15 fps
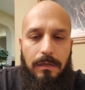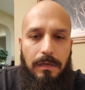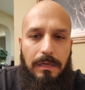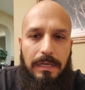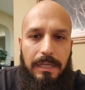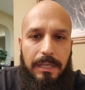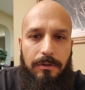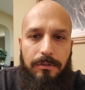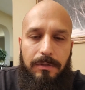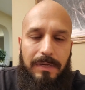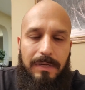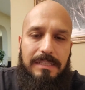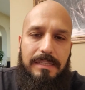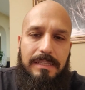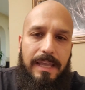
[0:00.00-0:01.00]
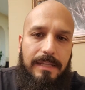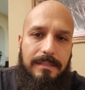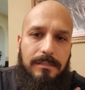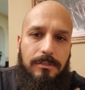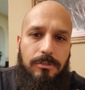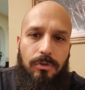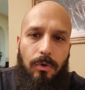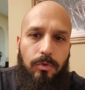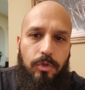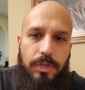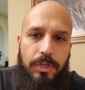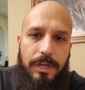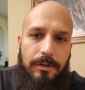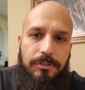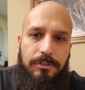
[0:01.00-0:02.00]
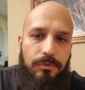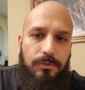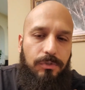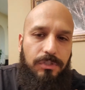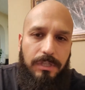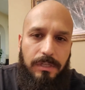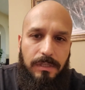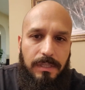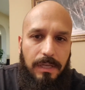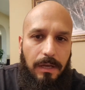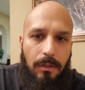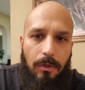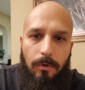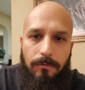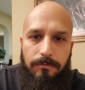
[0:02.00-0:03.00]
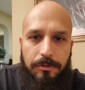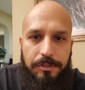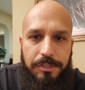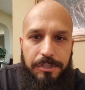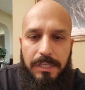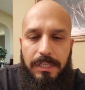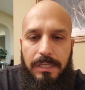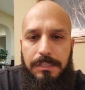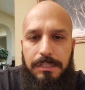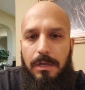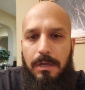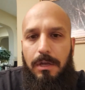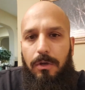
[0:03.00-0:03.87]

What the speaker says: here in the United States sold shares to Citadel overseas,